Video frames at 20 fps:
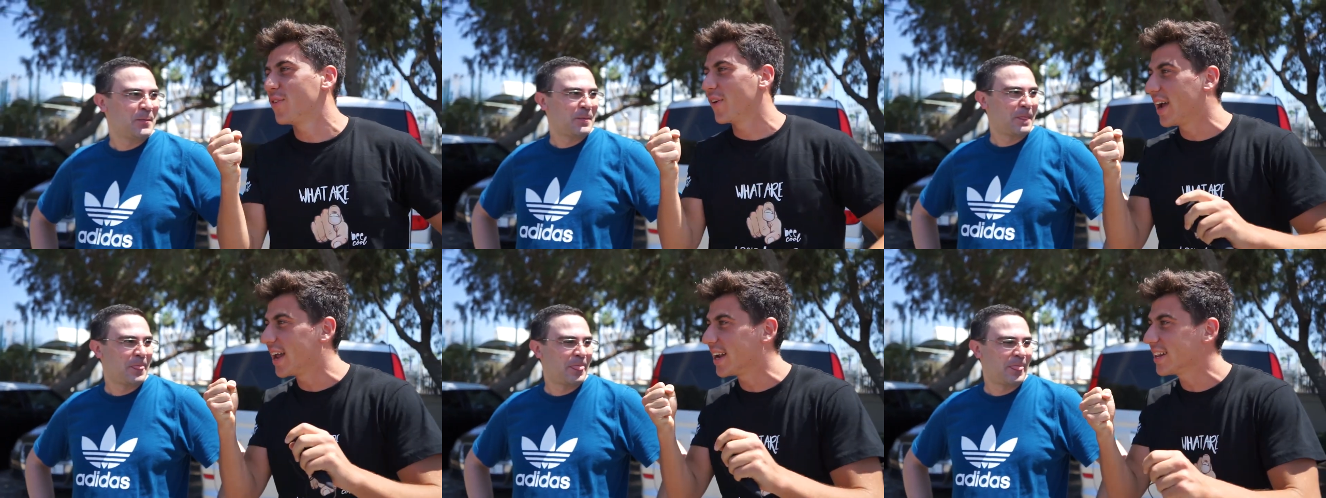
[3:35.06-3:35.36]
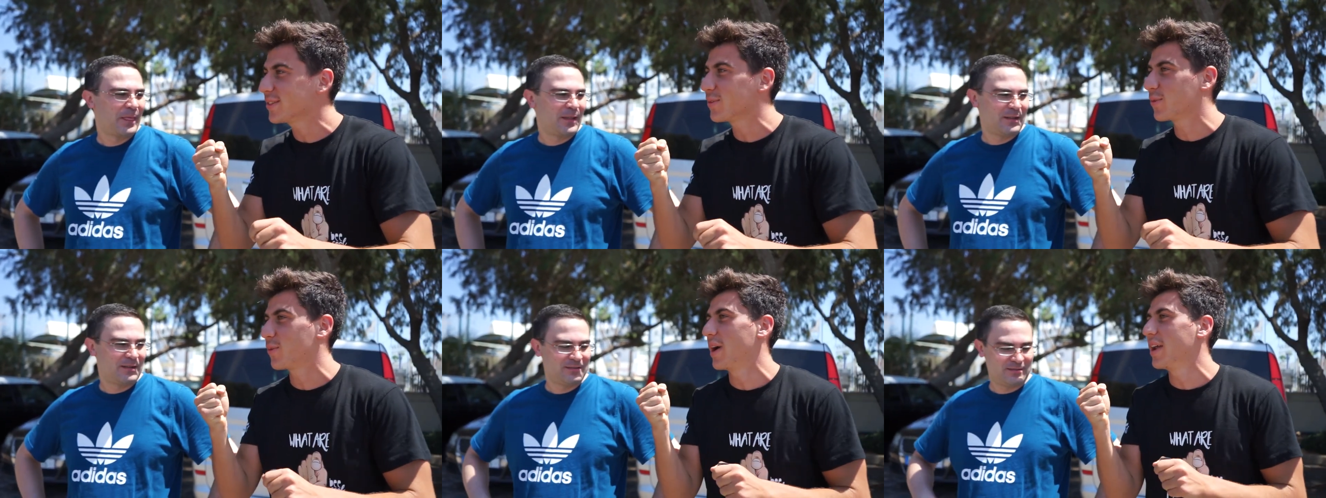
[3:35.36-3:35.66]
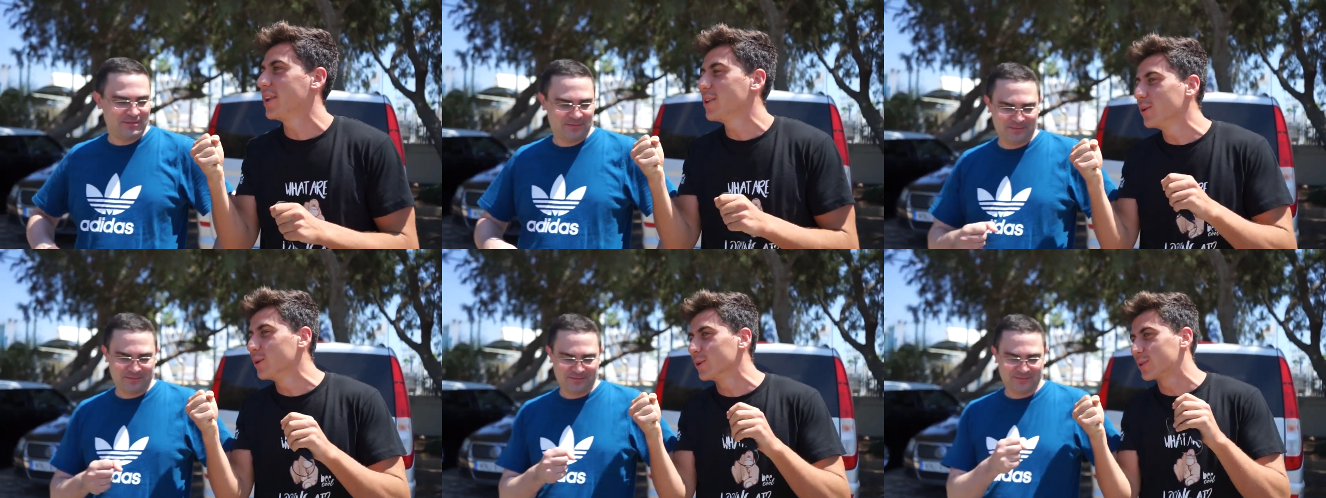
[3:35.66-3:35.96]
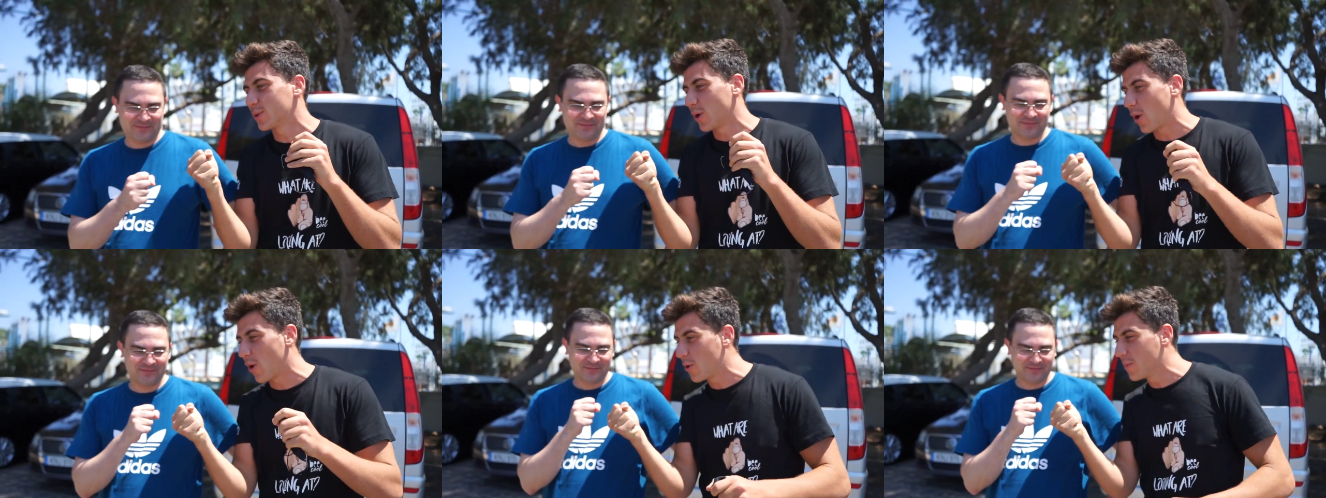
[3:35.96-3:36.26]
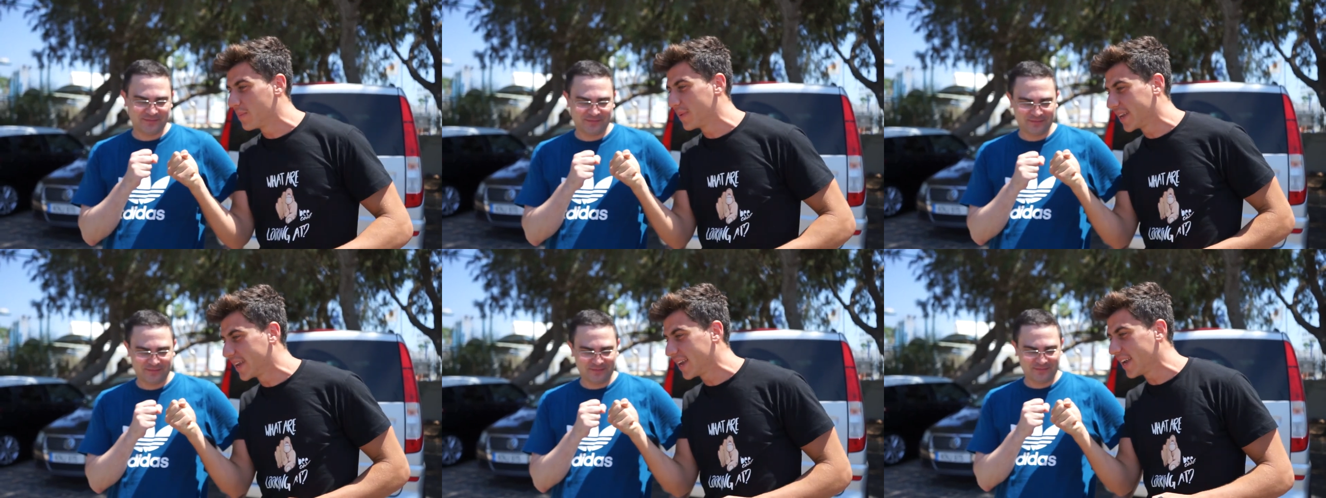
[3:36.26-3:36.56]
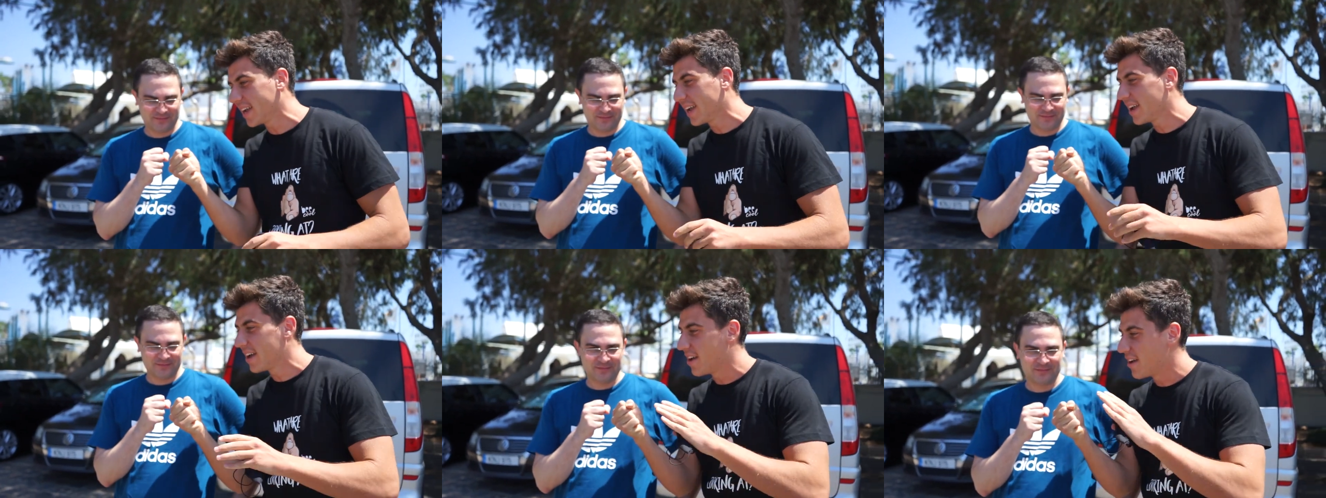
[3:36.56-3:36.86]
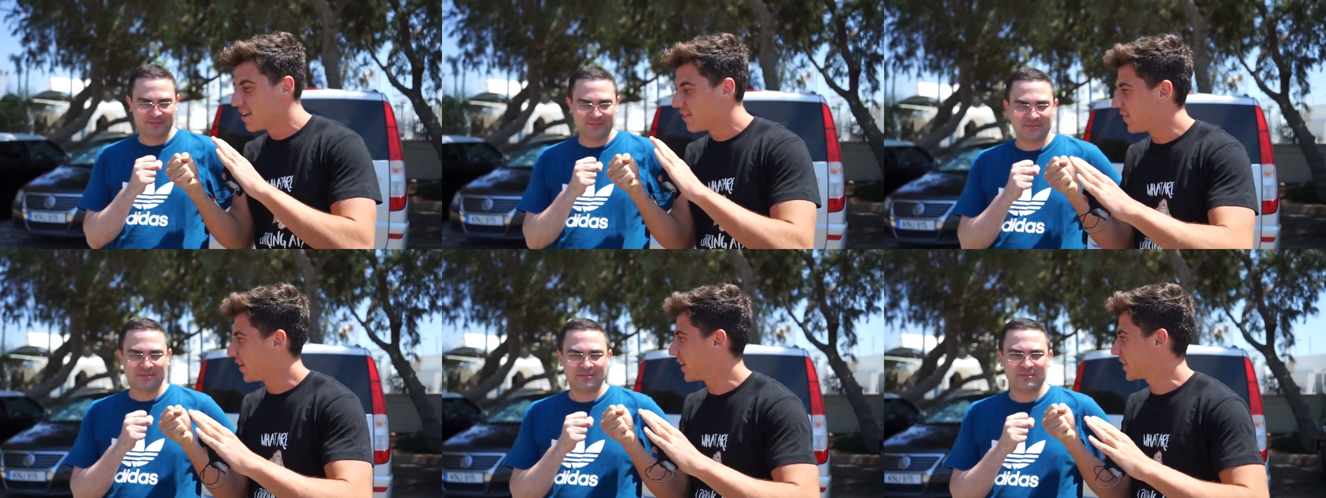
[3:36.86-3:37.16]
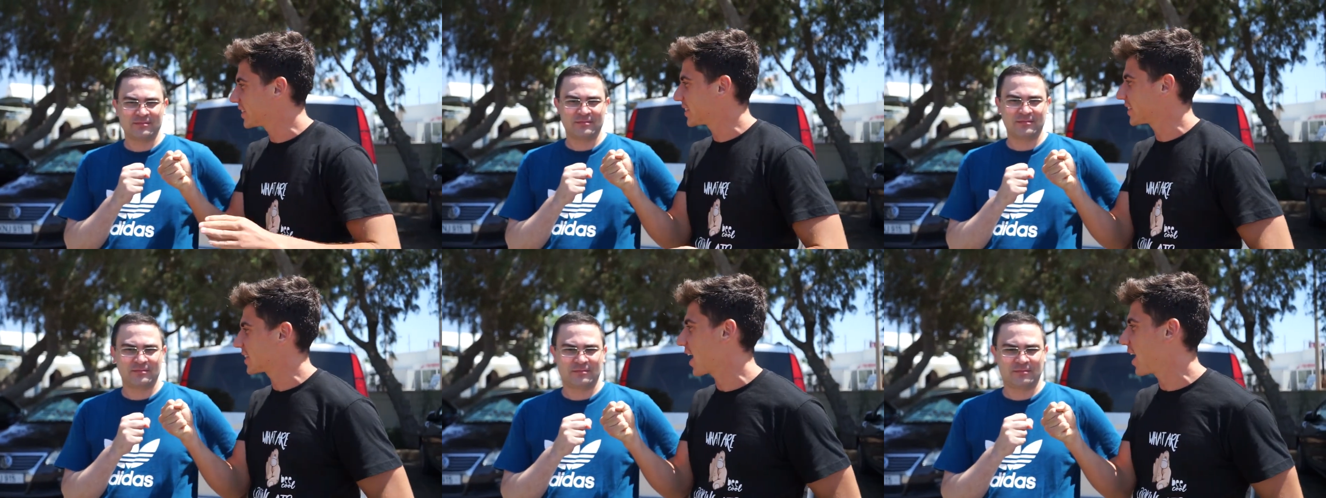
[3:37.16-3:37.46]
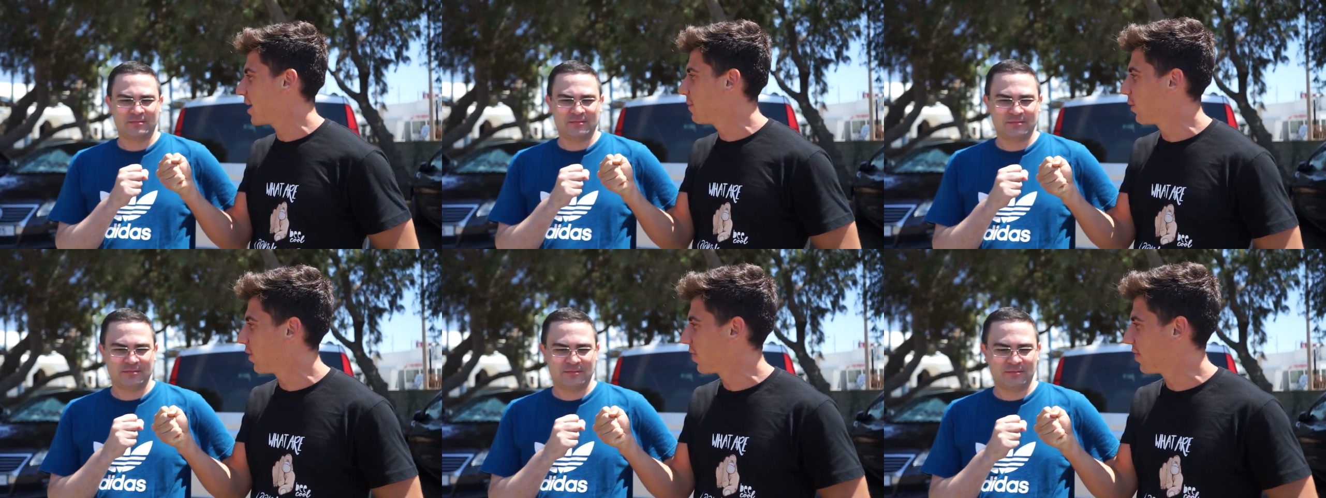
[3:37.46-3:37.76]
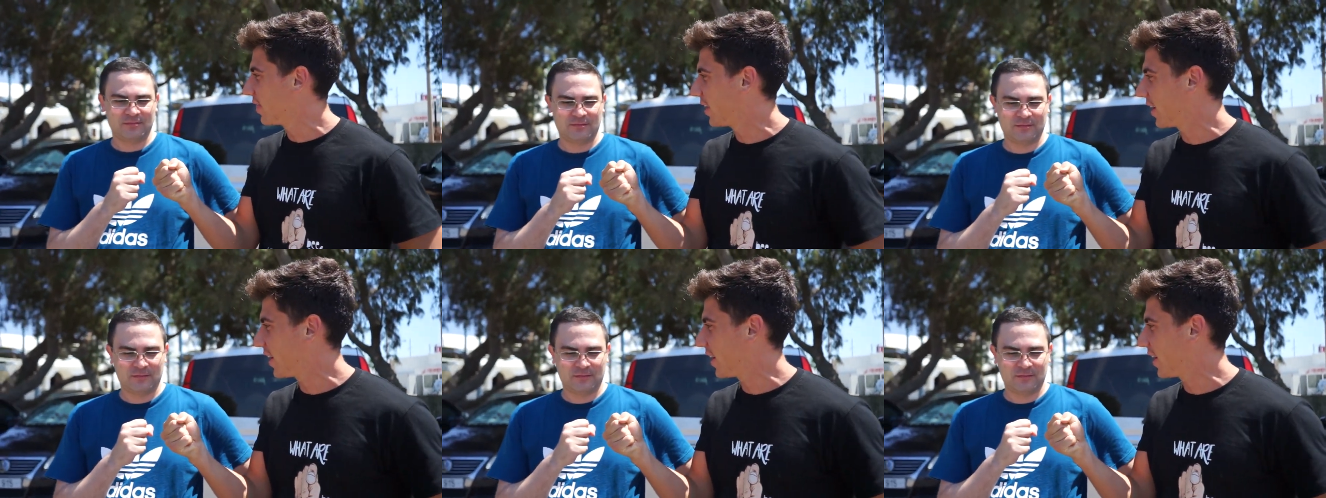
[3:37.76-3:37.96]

Speaker 1: felt when you saw me first time on